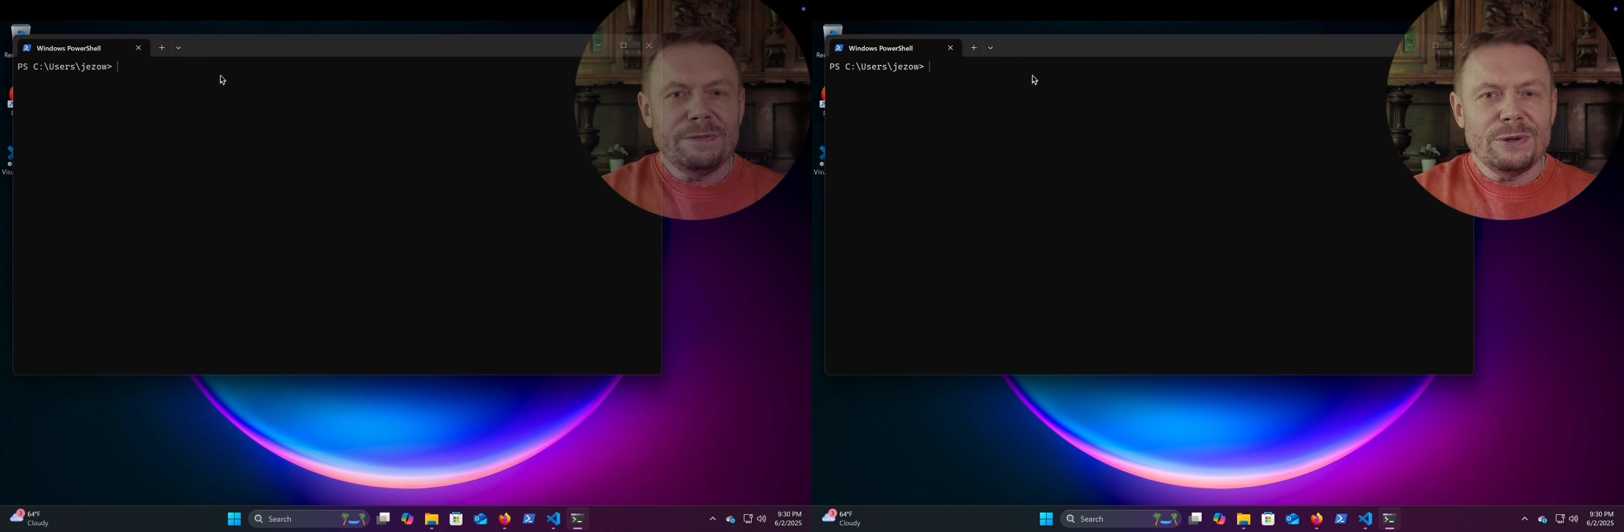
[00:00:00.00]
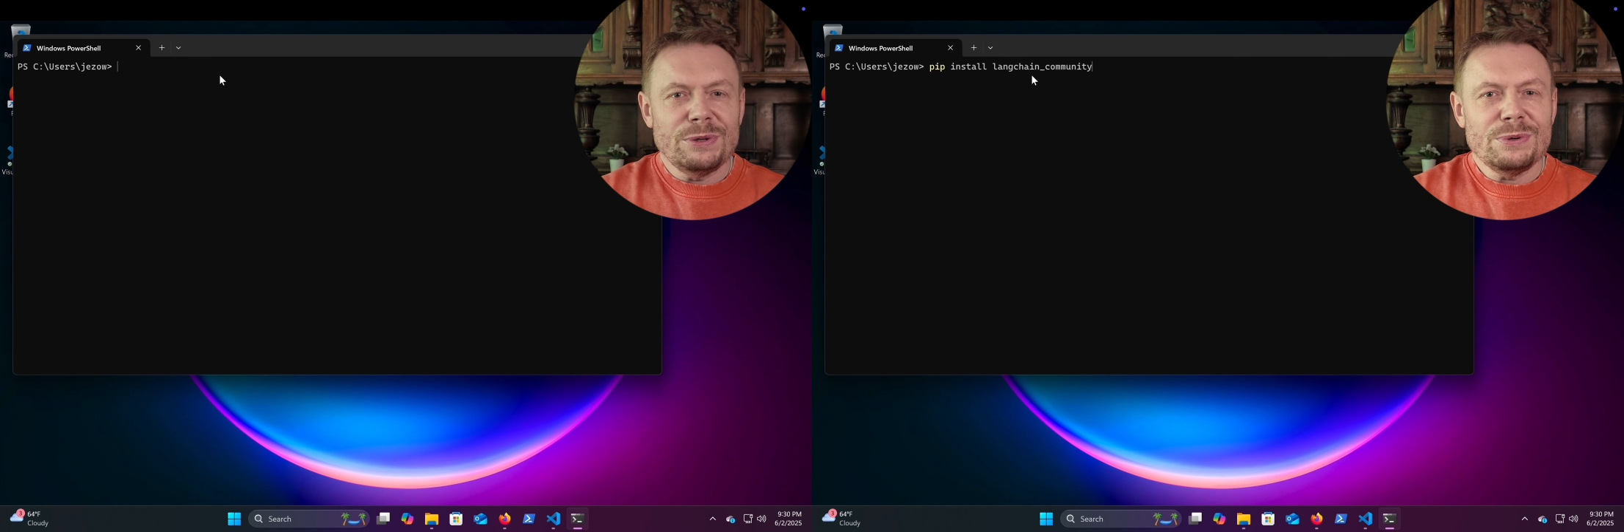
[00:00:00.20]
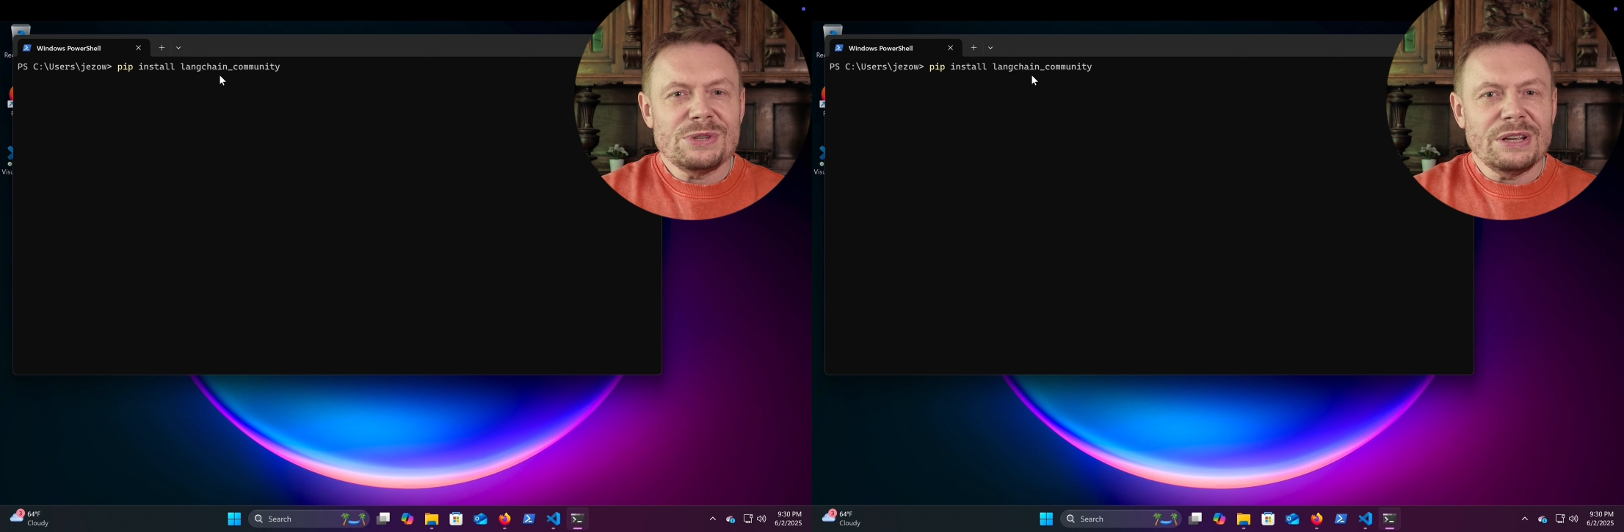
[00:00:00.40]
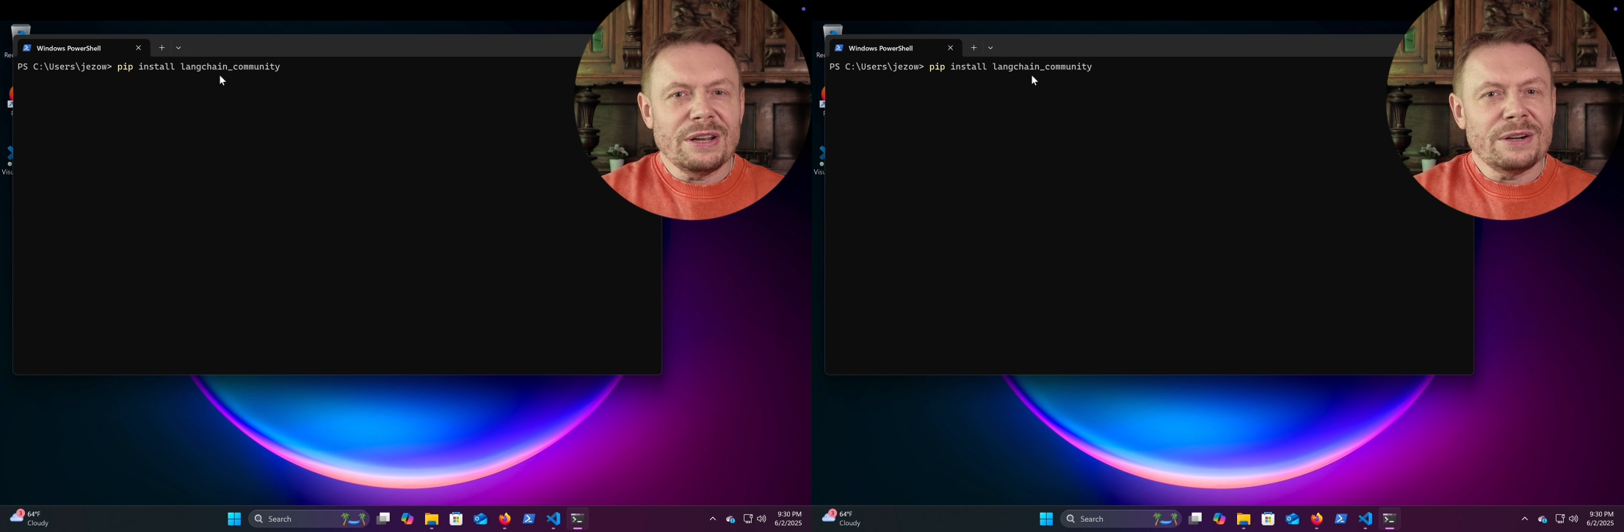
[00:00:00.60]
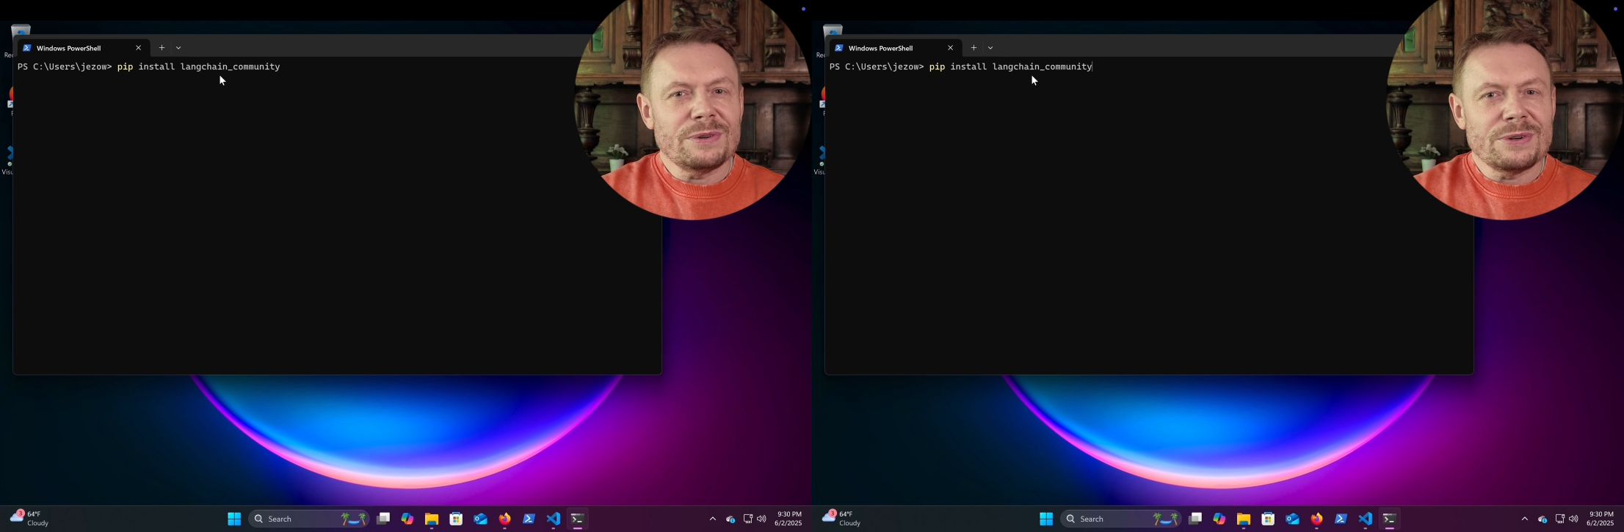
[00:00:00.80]
if you do see
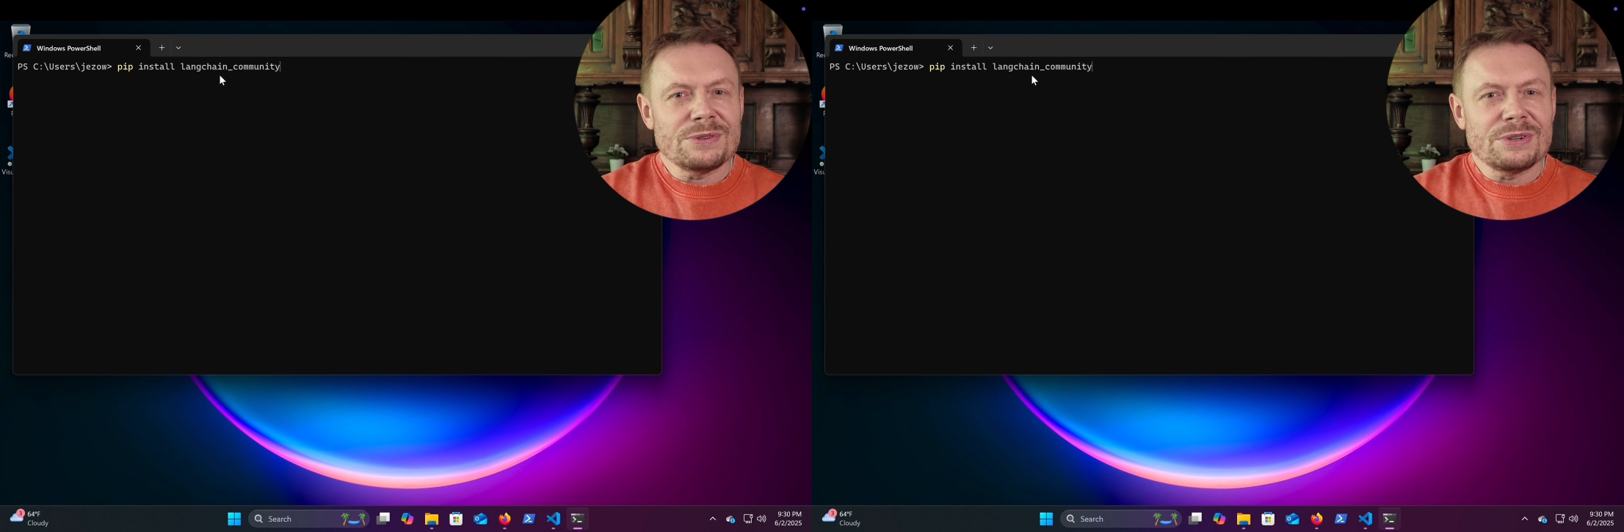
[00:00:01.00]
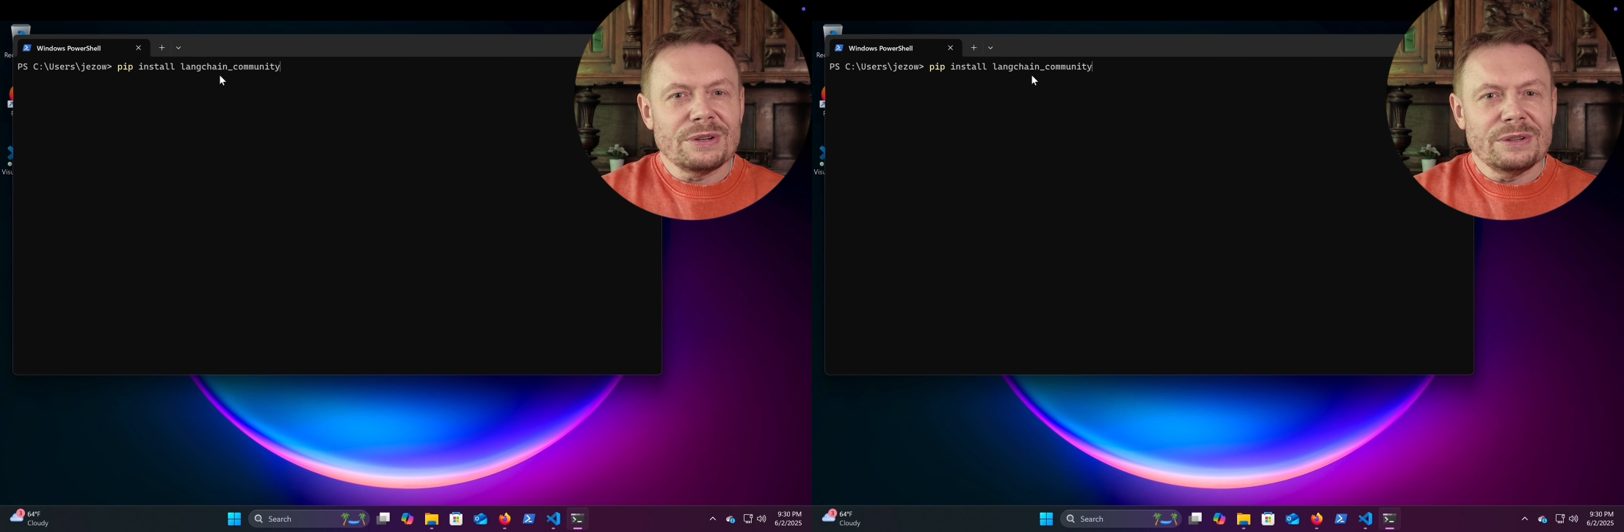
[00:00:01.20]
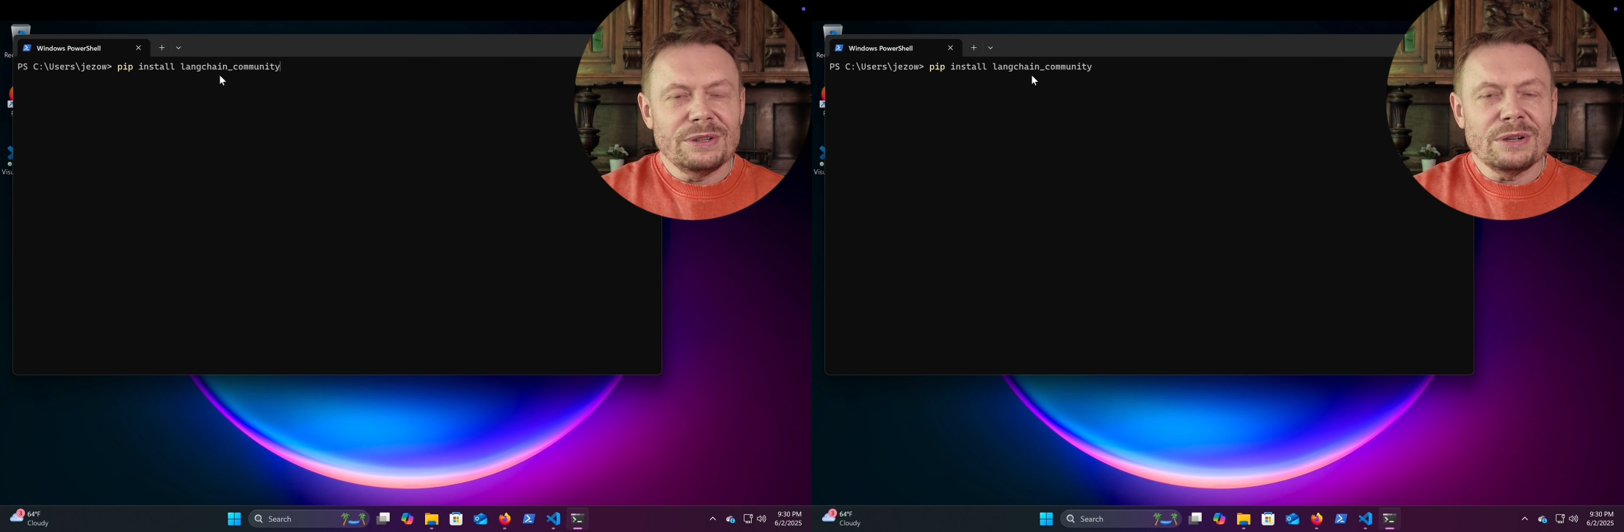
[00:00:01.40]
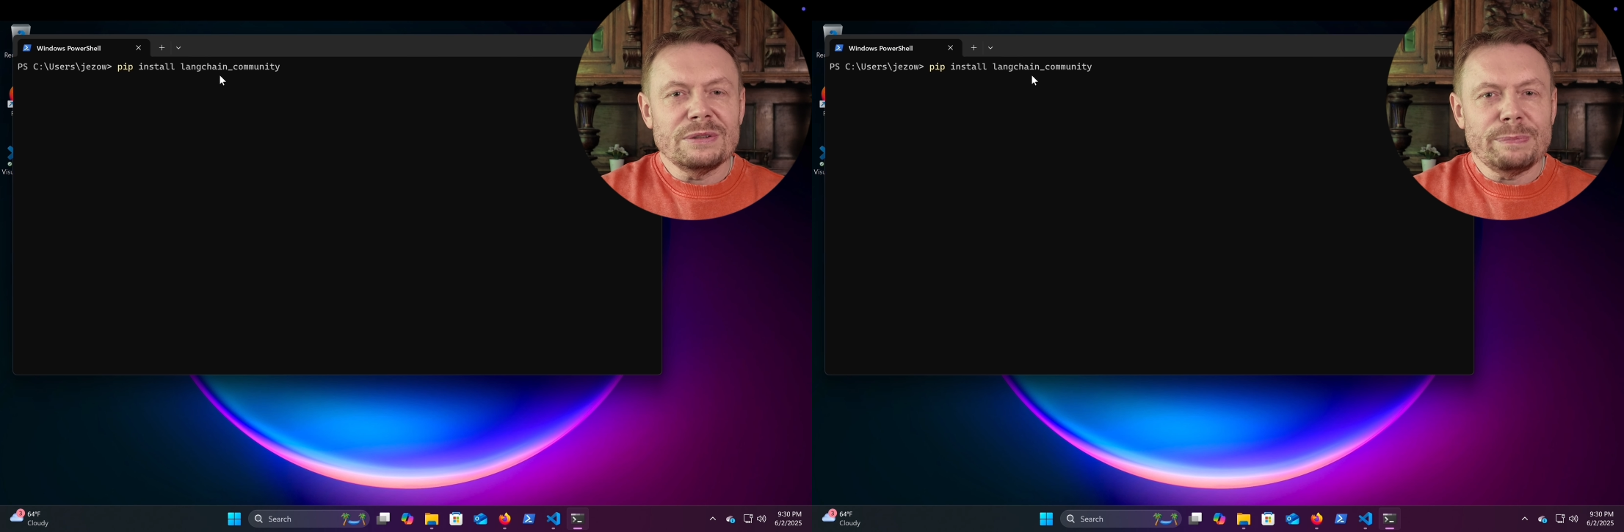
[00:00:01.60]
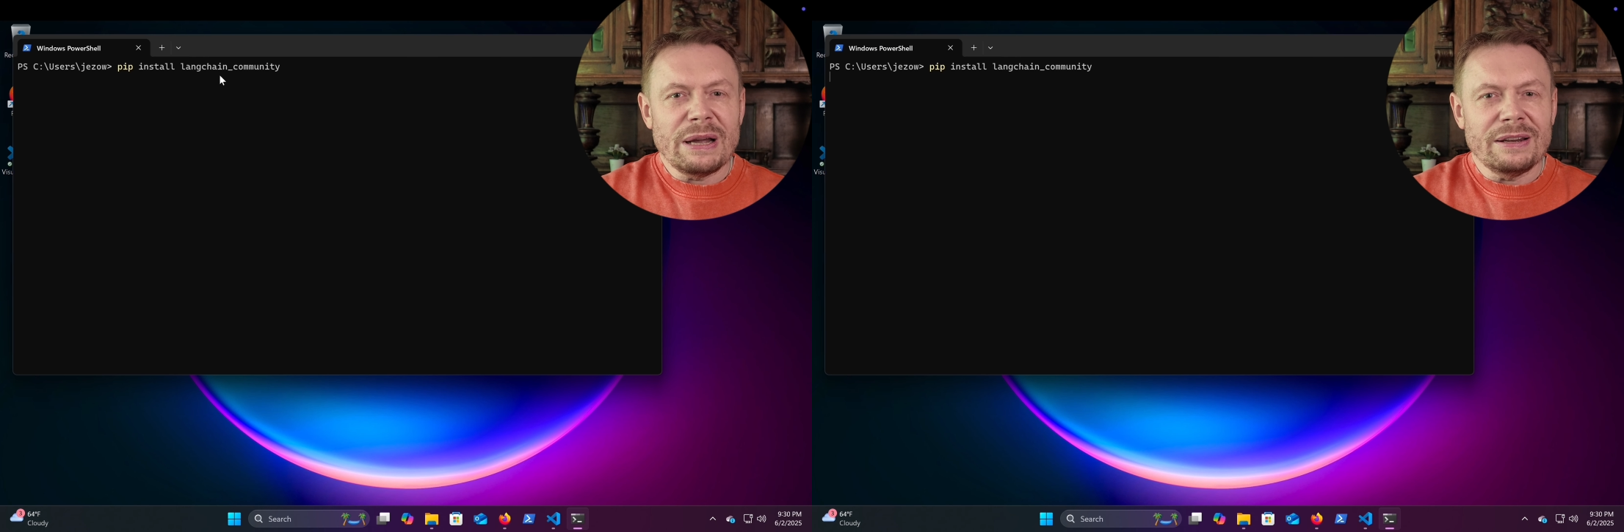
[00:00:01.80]
errors,
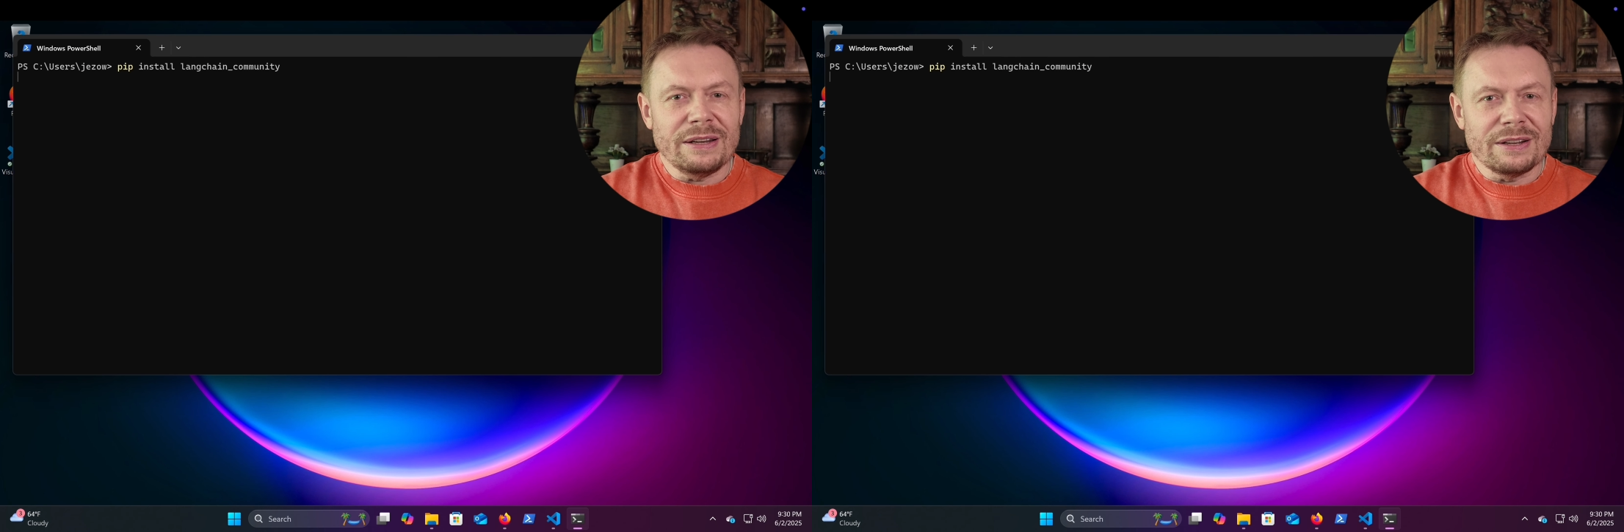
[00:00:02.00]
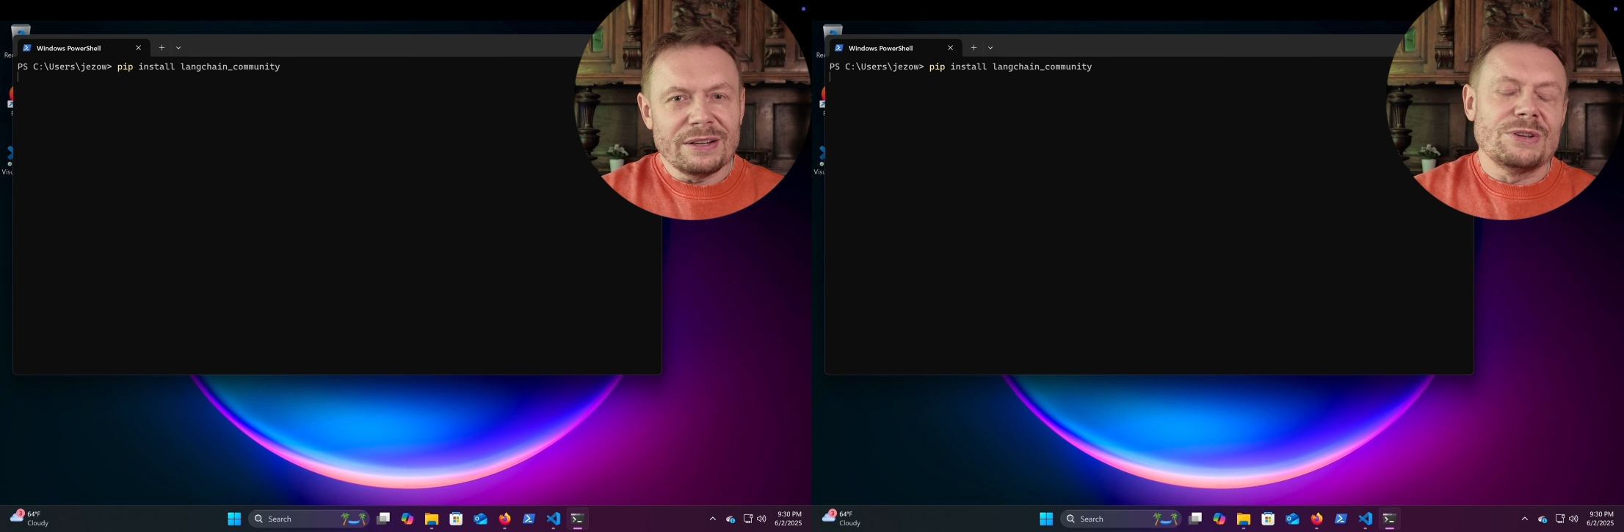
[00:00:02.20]
don't panic.